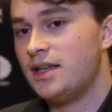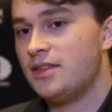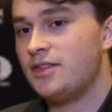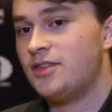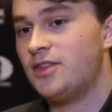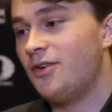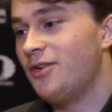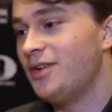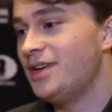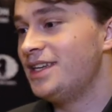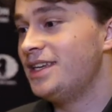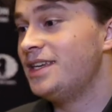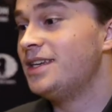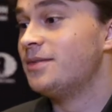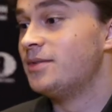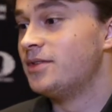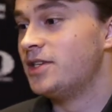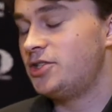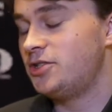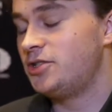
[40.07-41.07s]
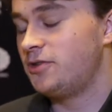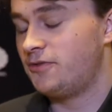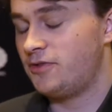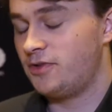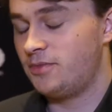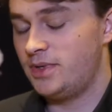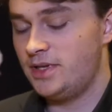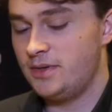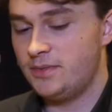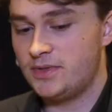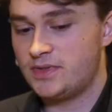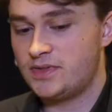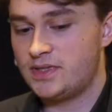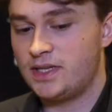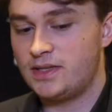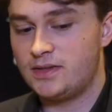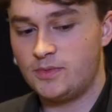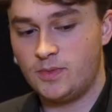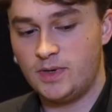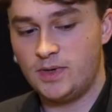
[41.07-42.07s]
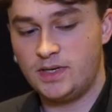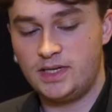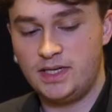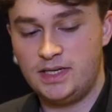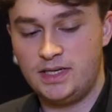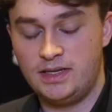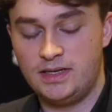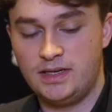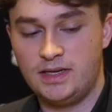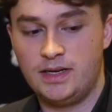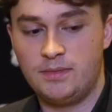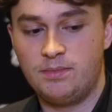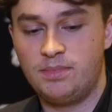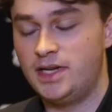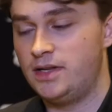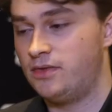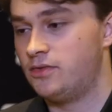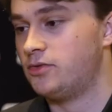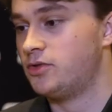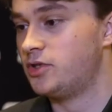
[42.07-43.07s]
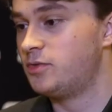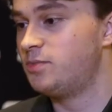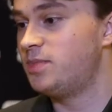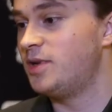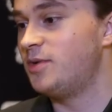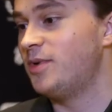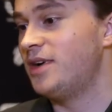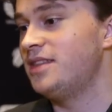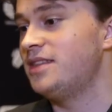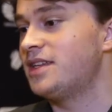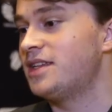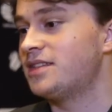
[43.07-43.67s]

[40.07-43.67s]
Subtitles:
The only issue for me was that when he played rook b1,